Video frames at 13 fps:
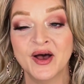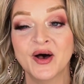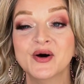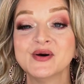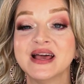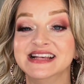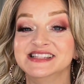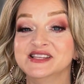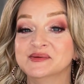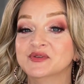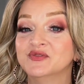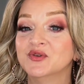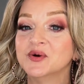Okay, so
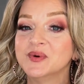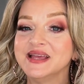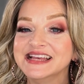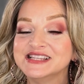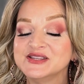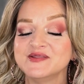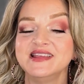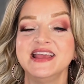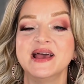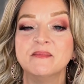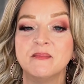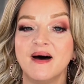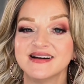before we get to the
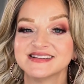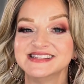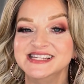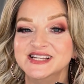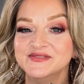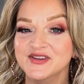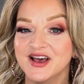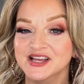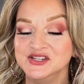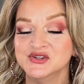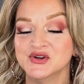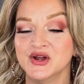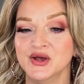unboxing of
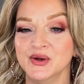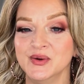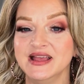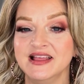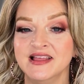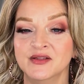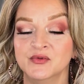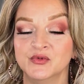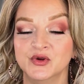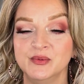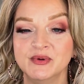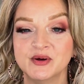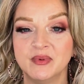Nitro in
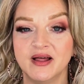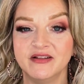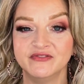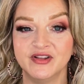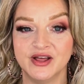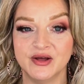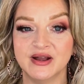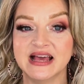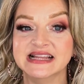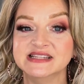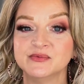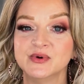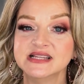Rootbeer Blonde Float, I
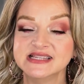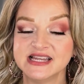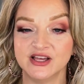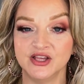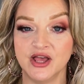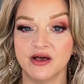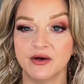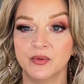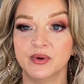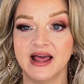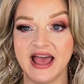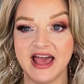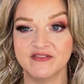did want to tell y'all what
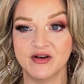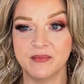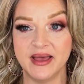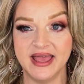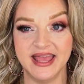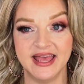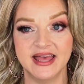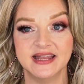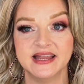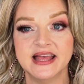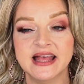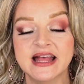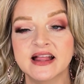I have on my head.
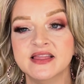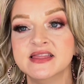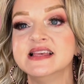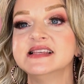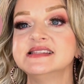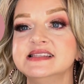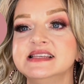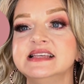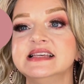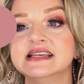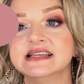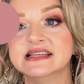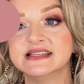This
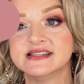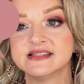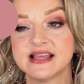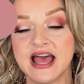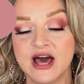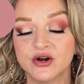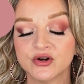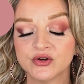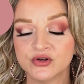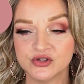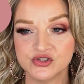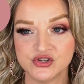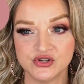is
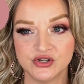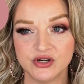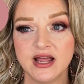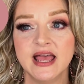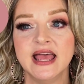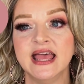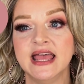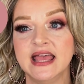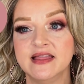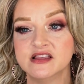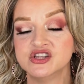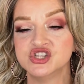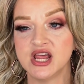Counterculture in
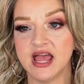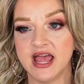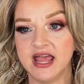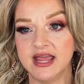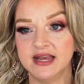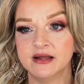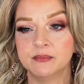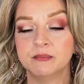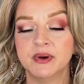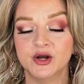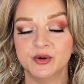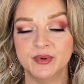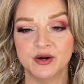the shade
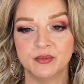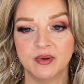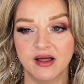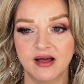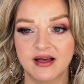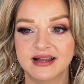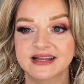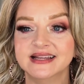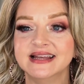Butterbeer Blonde.